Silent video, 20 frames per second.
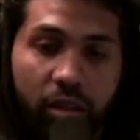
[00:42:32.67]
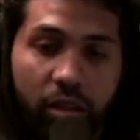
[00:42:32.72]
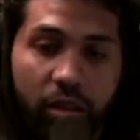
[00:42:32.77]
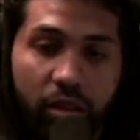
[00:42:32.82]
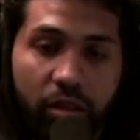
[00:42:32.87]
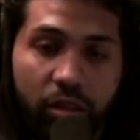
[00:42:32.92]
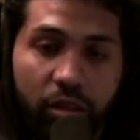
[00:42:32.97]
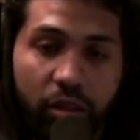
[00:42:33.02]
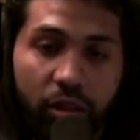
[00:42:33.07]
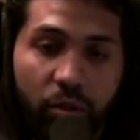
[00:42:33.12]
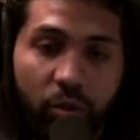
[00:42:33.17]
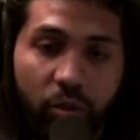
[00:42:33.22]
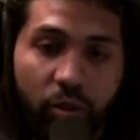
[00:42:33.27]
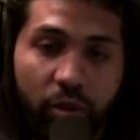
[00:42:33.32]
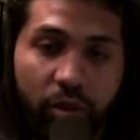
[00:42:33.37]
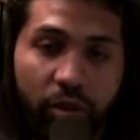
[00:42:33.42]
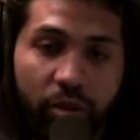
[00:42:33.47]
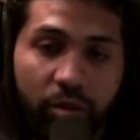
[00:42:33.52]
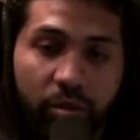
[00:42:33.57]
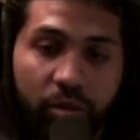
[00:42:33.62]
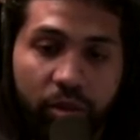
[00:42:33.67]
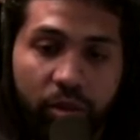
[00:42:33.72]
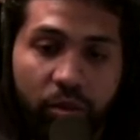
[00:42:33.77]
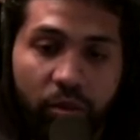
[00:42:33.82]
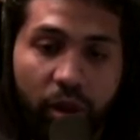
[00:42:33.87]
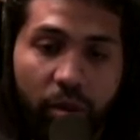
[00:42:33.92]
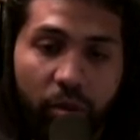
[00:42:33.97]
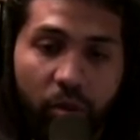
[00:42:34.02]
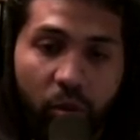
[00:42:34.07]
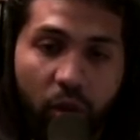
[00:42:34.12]
uh, Tookie Williams
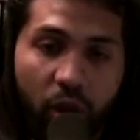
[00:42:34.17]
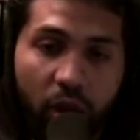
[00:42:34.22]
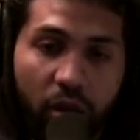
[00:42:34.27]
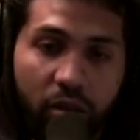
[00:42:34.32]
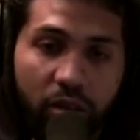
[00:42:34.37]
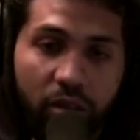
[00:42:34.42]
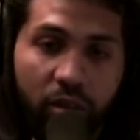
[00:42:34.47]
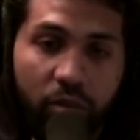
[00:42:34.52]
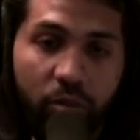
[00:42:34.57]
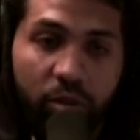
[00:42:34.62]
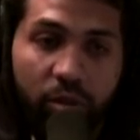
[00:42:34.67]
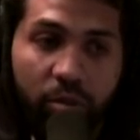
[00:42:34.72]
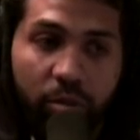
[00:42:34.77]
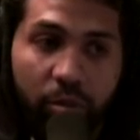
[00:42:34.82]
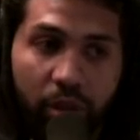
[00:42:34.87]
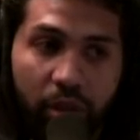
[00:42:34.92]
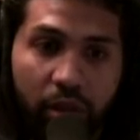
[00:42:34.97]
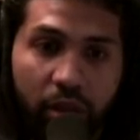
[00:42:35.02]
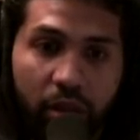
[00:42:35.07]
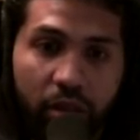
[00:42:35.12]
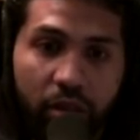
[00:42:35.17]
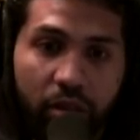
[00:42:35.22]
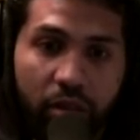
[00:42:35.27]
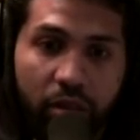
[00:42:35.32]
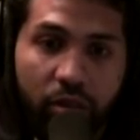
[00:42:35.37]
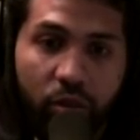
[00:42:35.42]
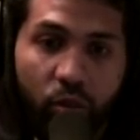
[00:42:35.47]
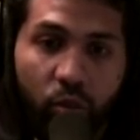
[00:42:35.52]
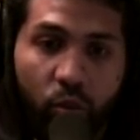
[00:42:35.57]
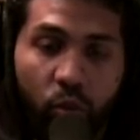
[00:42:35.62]
and Raymond Washington with the Bloods,